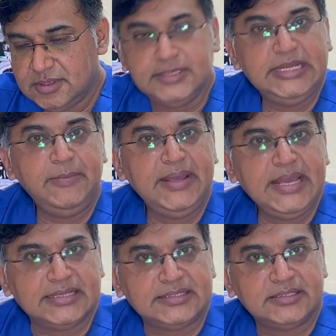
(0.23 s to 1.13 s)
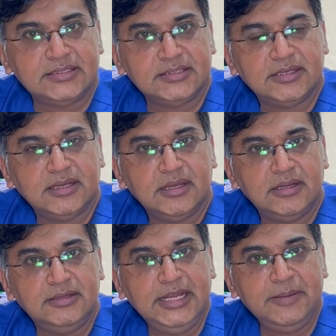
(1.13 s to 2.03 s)
DBS,
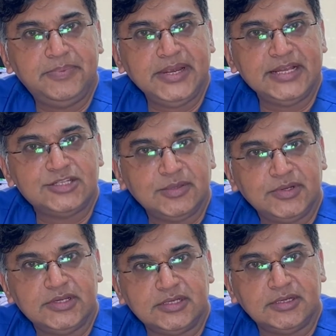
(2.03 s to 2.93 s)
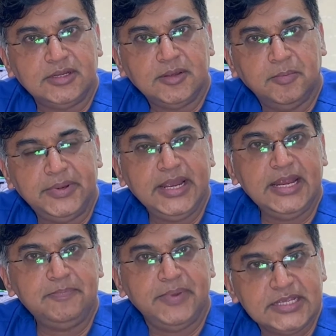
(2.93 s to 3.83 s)
deep brain stimulation,
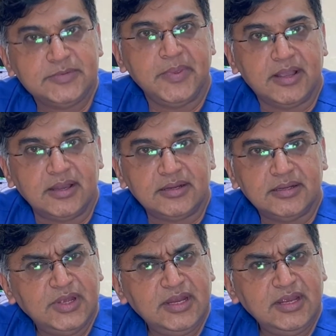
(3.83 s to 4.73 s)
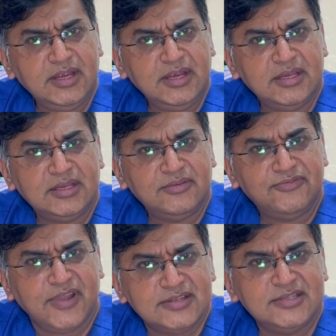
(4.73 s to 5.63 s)
brain pacemaker. Very
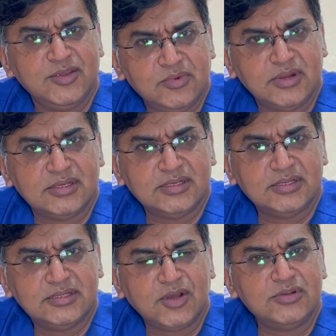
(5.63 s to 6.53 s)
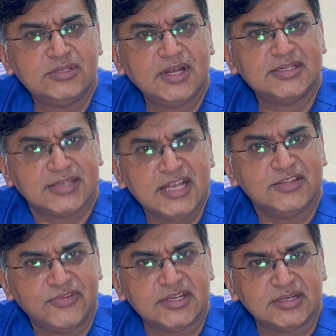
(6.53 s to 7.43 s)
fancy words. Sounds like science
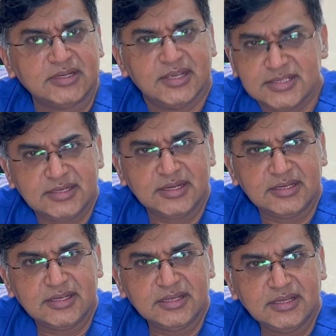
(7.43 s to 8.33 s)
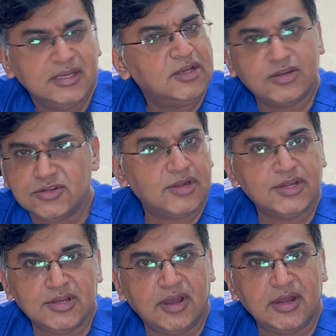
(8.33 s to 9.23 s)
fiction, isn't it? Not
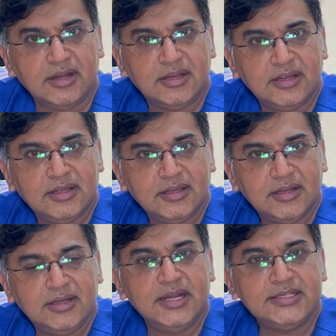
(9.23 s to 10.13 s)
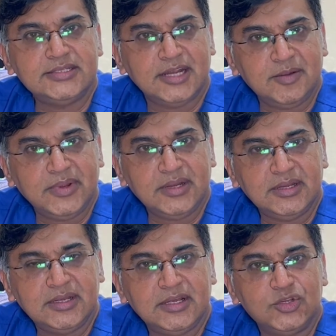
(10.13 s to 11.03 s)
at all. Ladies and gentlemen,
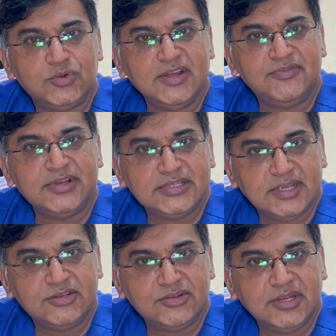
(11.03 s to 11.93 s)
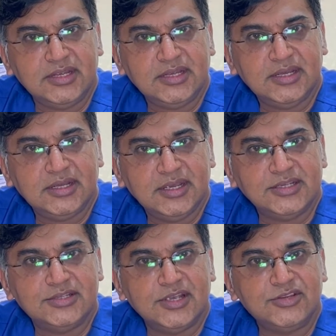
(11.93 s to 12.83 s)
21st century is
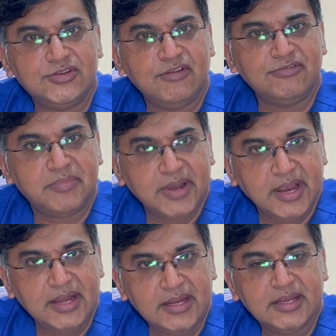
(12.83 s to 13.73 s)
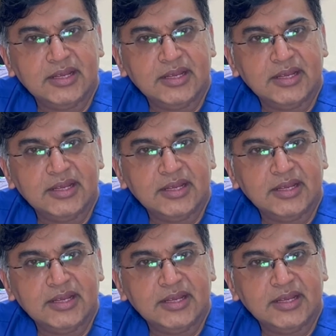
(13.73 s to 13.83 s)
a century of the brain.